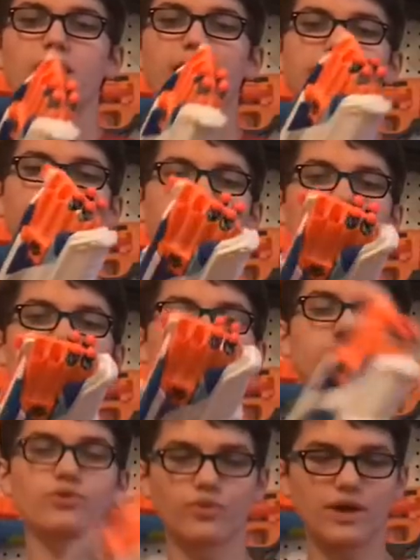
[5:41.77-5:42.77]
Anyway,
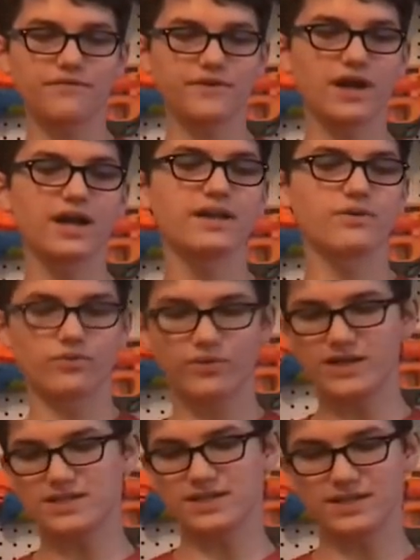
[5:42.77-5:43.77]
so the Roughcut
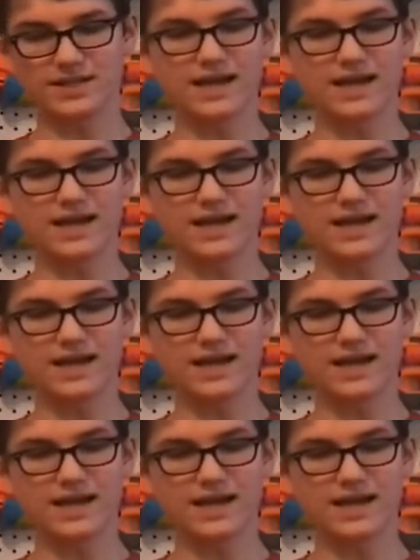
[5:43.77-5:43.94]
recently